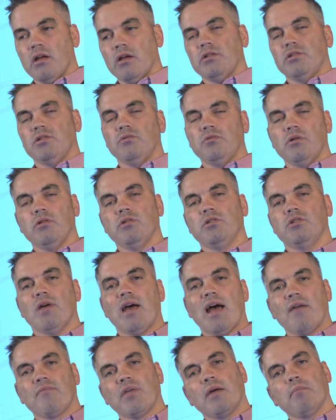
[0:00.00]
to
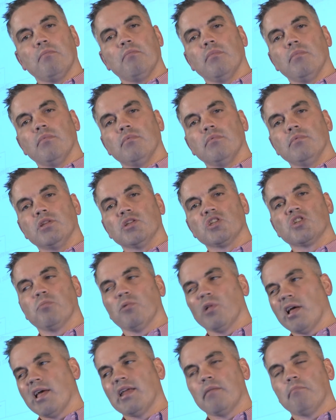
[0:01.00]
have that
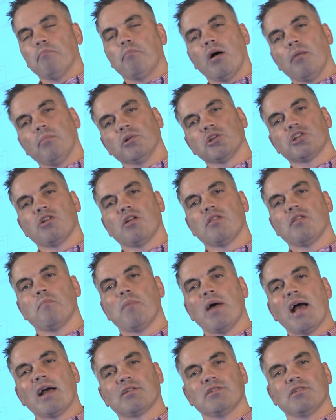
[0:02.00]
displayed and published on the
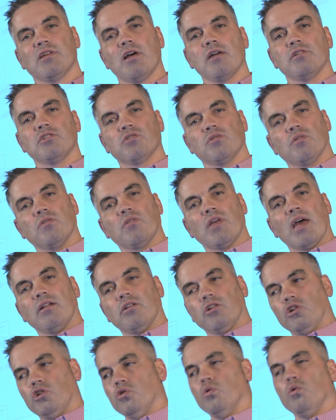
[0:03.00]
back side so
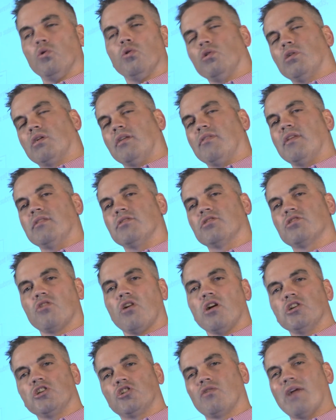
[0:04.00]
that Google can then
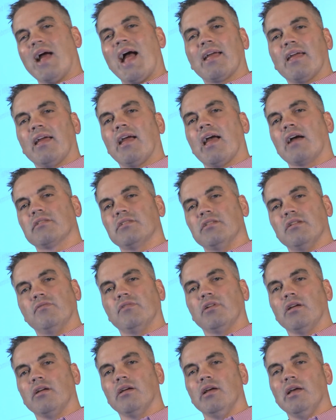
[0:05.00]
start tracking
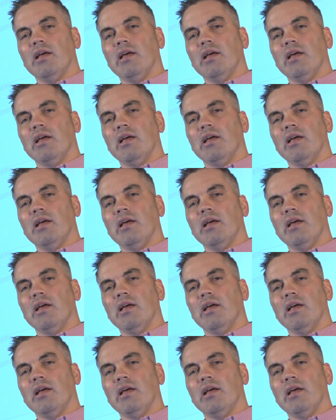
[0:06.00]
activity.